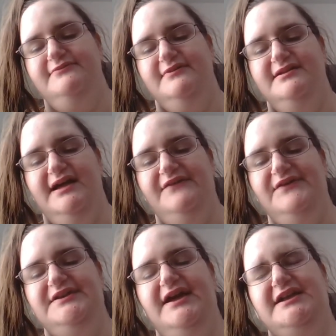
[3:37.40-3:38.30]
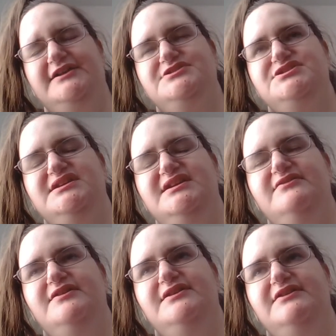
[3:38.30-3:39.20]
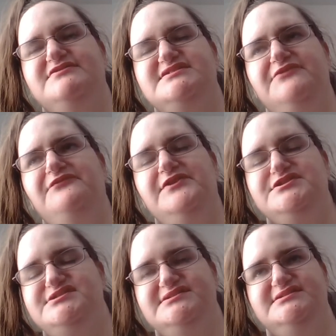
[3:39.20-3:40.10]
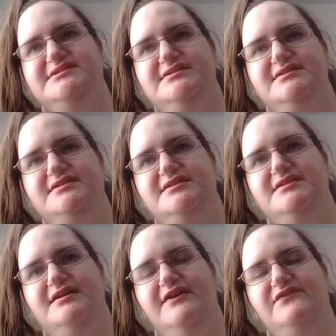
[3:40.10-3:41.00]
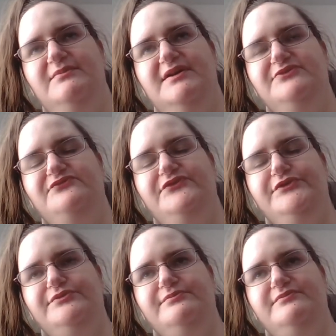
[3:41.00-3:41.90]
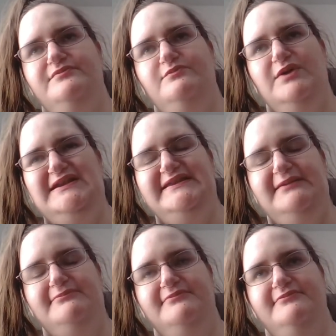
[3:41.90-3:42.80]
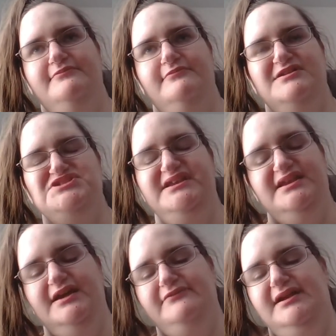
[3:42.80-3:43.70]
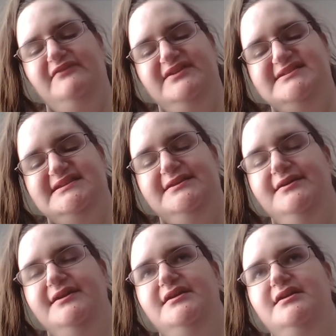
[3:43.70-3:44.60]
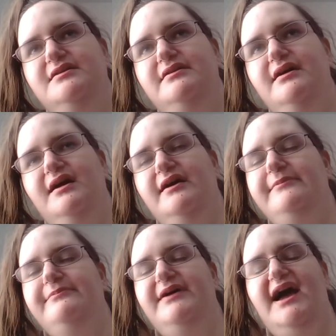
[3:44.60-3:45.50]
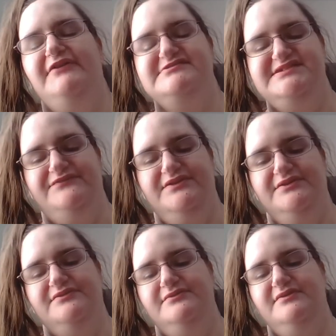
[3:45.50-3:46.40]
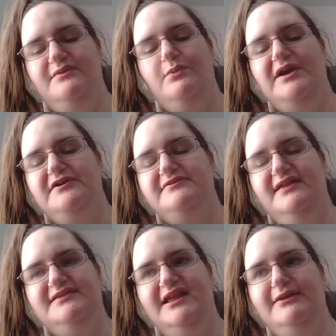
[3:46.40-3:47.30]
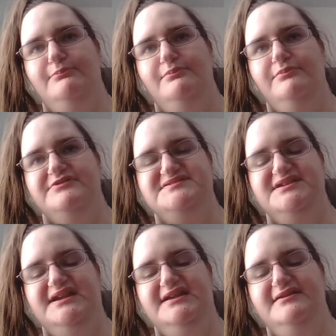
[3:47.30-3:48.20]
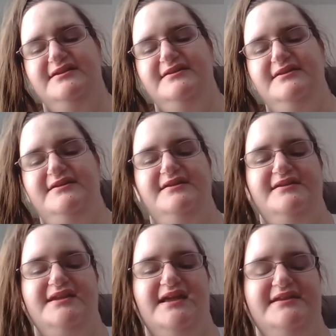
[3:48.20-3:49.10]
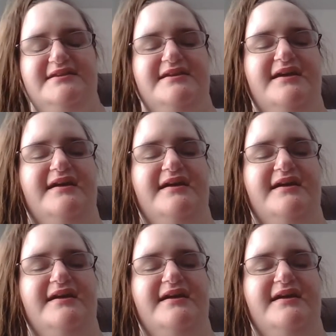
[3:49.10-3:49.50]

Well, I found out actually it was the first of the month for one of them, which I did not win, obviously. But I wasn't even aware that they posted it yet.